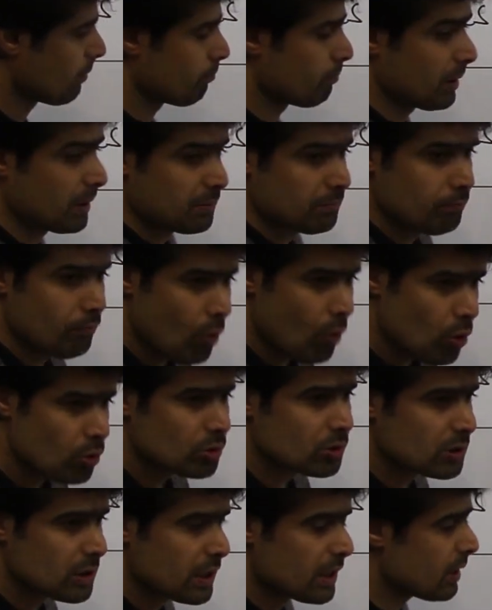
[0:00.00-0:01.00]
but
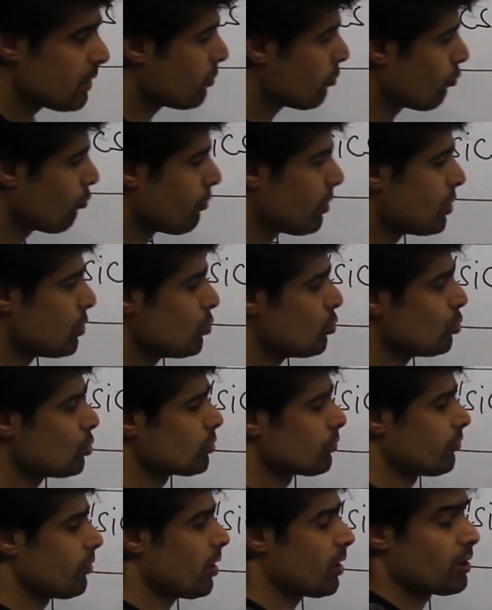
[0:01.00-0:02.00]
mostly we
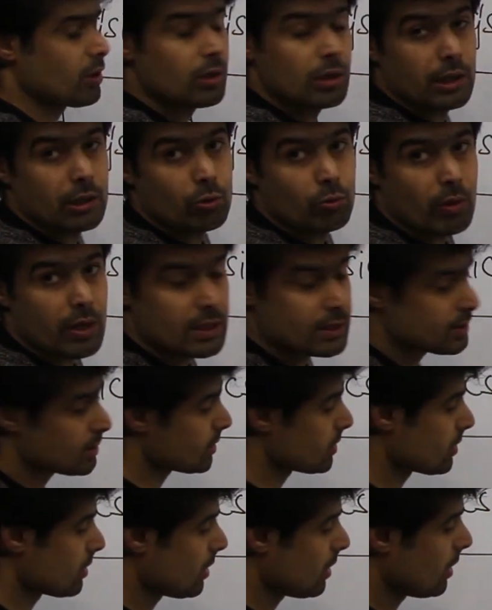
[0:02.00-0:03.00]
use for
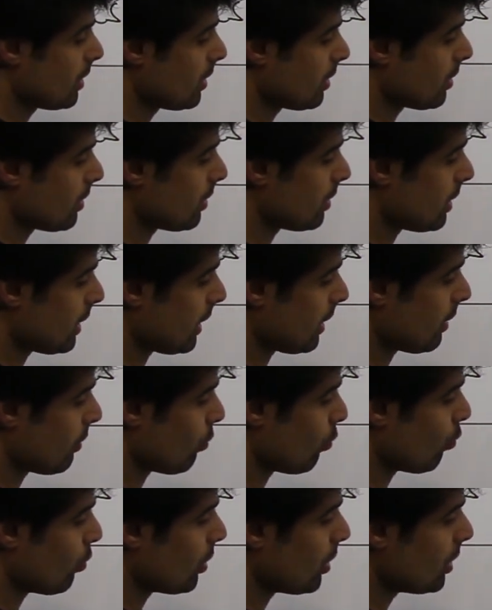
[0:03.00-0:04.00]
liquids the
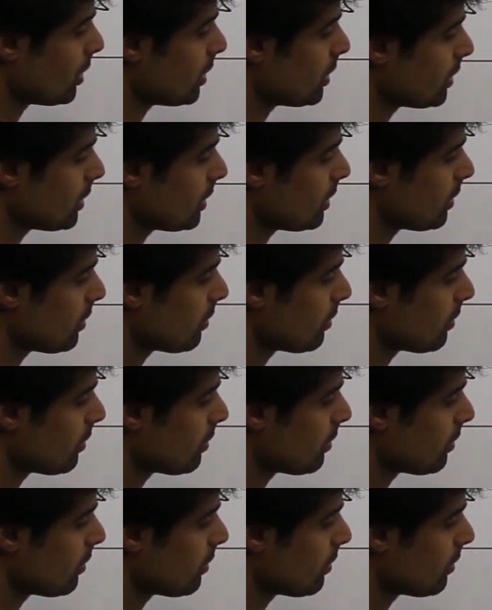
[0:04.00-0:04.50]
word